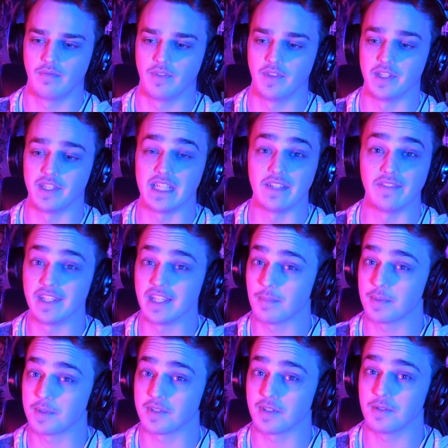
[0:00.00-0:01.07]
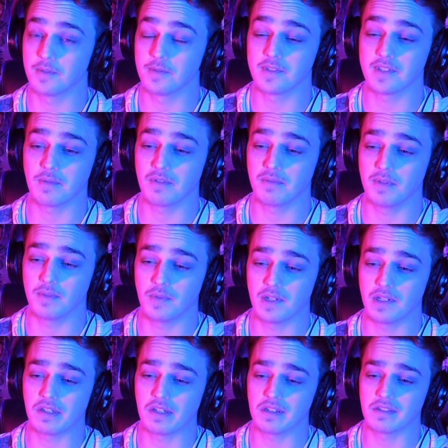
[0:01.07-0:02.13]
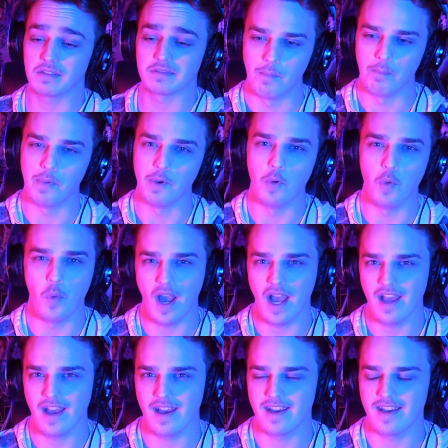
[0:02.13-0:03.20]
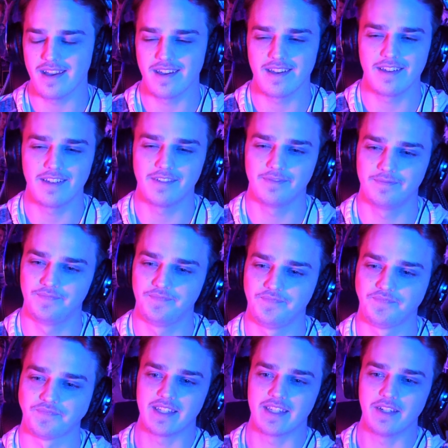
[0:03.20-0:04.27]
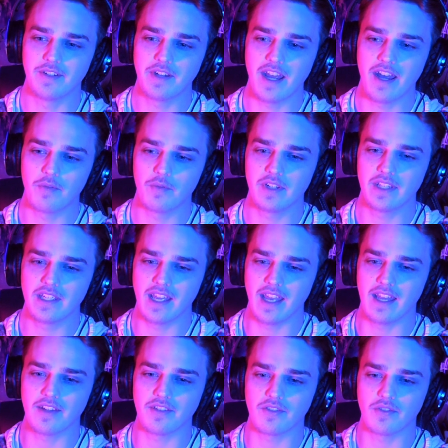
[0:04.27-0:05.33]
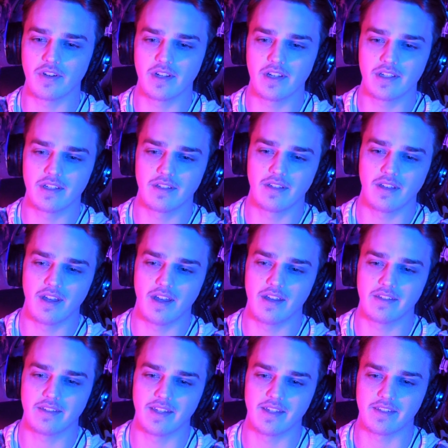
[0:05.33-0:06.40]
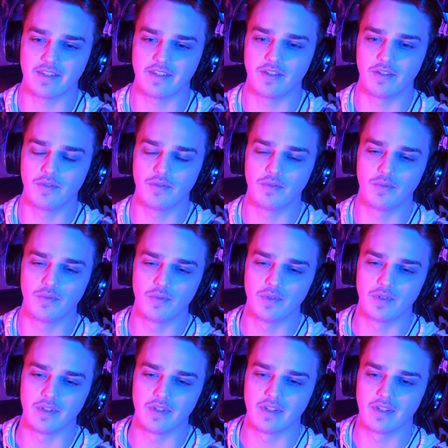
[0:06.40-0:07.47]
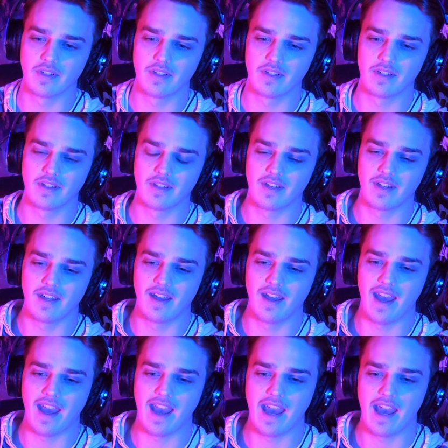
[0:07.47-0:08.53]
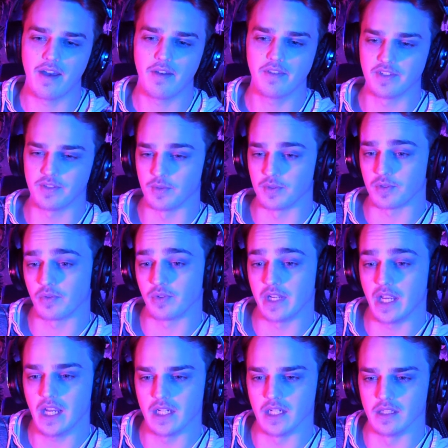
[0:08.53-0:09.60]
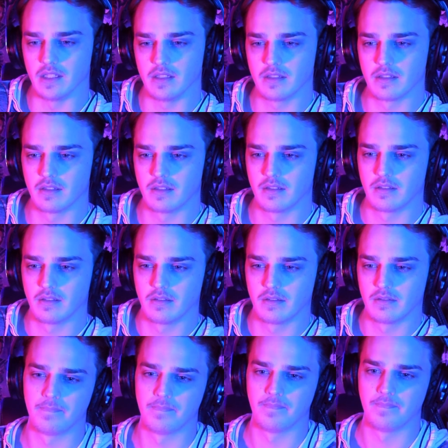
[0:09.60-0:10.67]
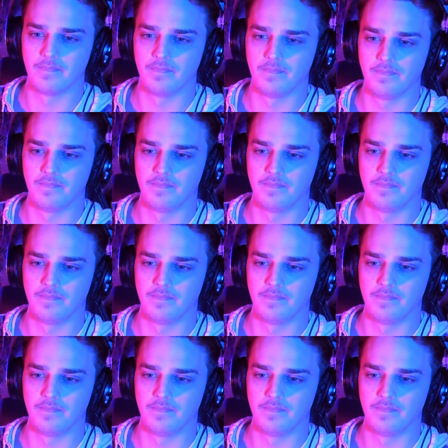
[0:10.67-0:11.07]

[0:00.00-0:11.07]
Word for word: The TV episodes that we've been watching? But why? Still not really answering us as to how this was created. Try to find anything you can.